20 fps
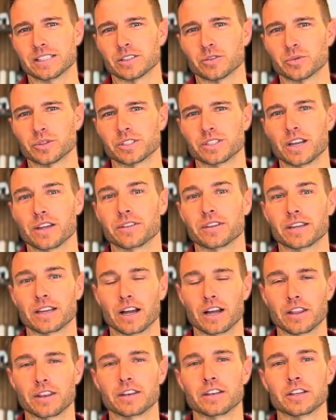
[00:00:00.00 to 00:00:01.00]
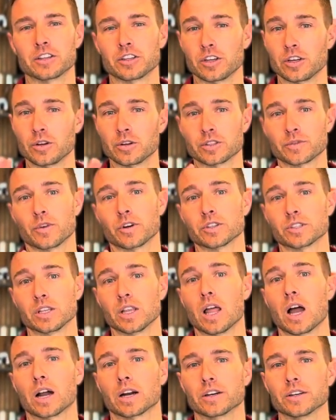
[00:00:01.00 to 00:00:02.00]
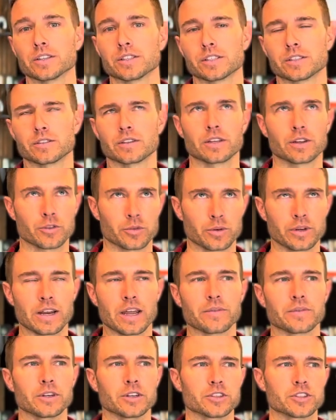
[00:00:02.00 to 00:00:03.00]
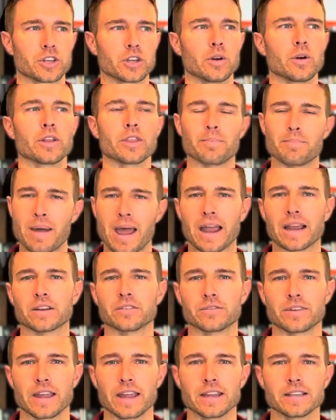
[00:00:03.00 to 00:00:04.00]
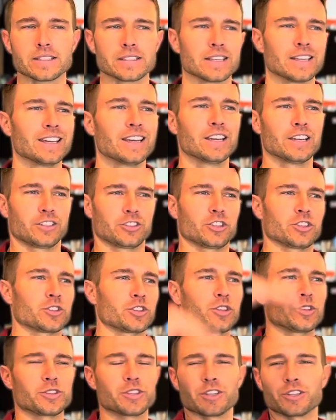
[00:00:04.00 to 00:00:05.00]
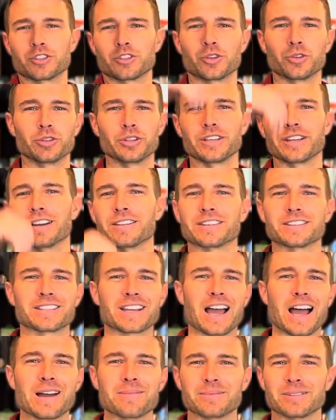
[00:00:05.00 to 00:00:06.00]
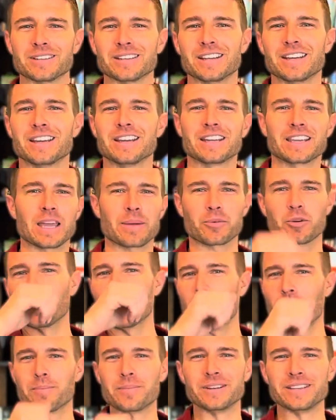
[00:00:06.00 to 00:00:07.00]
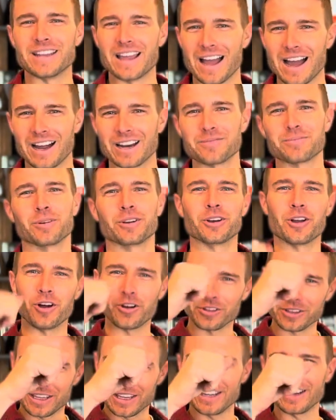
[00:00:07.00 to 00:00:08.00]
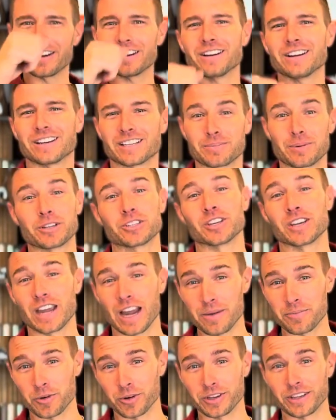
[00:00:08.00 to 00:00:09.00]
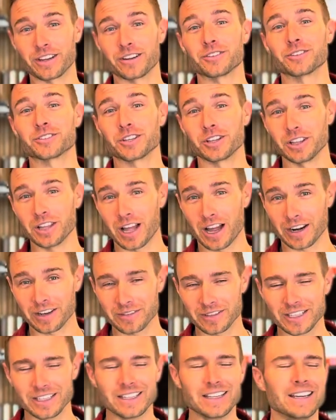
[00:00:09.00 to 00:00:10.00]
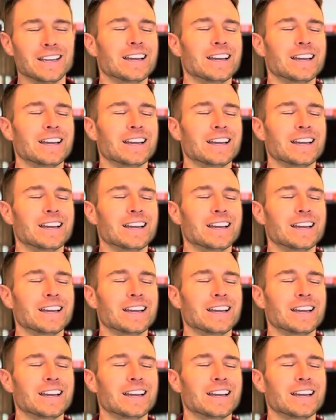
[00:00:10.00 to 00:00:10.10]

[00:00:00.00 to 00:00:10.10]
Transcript: There was nothing on, as far as lockers, 3.5 years ago on the back of vans, just using a Thule on the top, and kept going up and down and putting all the gear, especially kiteboarding gear. There's a lot of it.